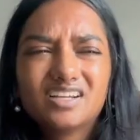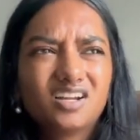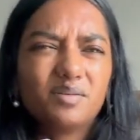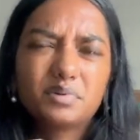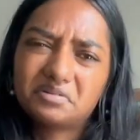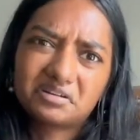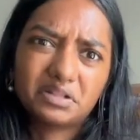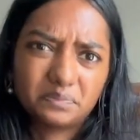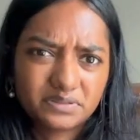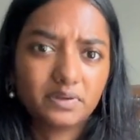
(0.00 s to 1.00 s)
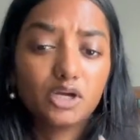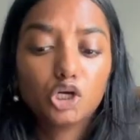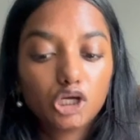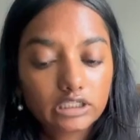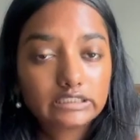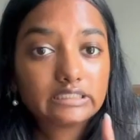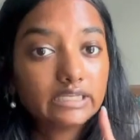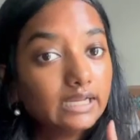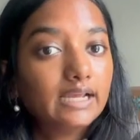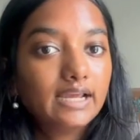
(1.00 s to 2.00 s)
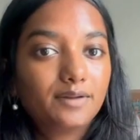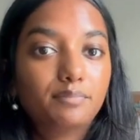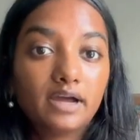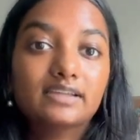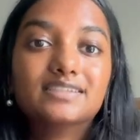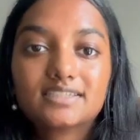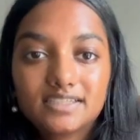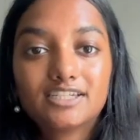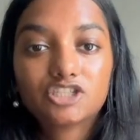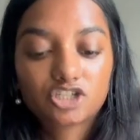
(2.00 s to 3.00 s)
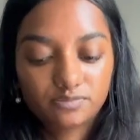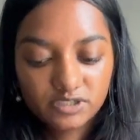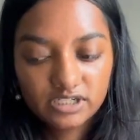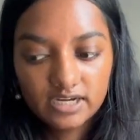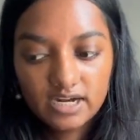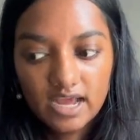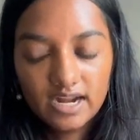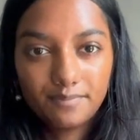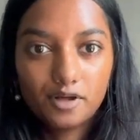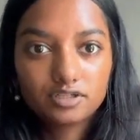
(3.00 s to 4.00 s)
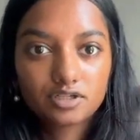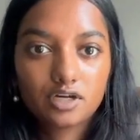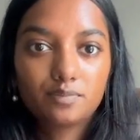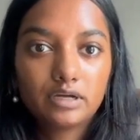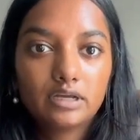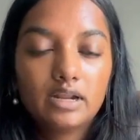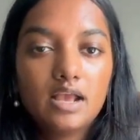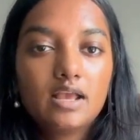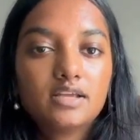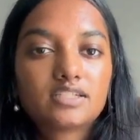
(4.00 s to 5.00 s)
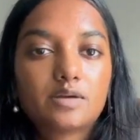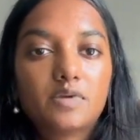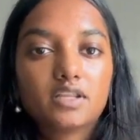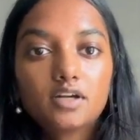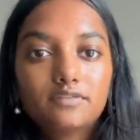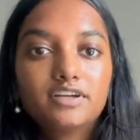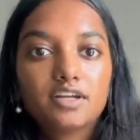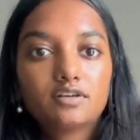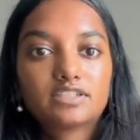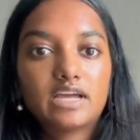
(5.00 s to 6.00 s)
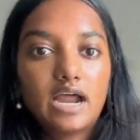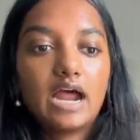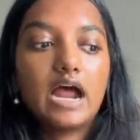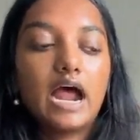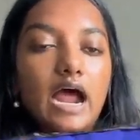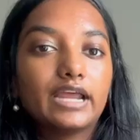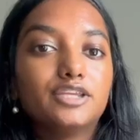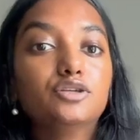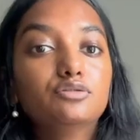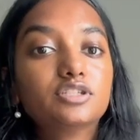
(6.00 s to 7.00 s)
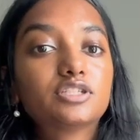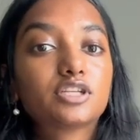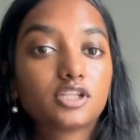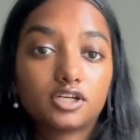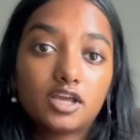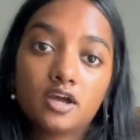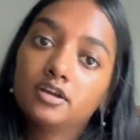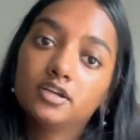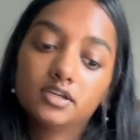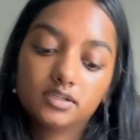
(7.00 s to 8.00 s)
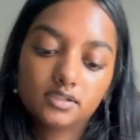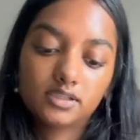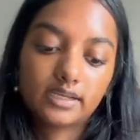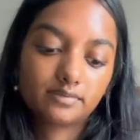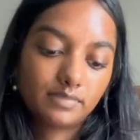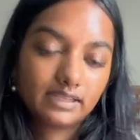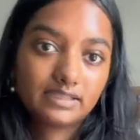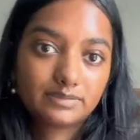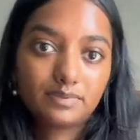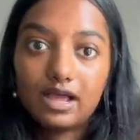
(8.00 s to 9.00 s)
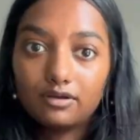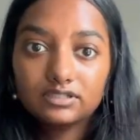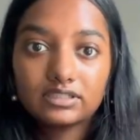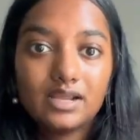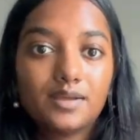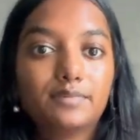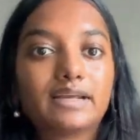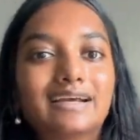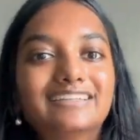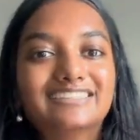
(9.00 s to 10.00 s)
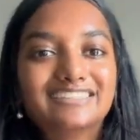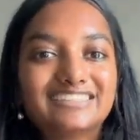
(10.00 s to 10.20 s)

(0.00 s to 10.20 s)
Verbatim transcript: not maybe not clips but hooks and buttons in the description and I'm also gonna put some other videos that I used to learn how to like make this blouse because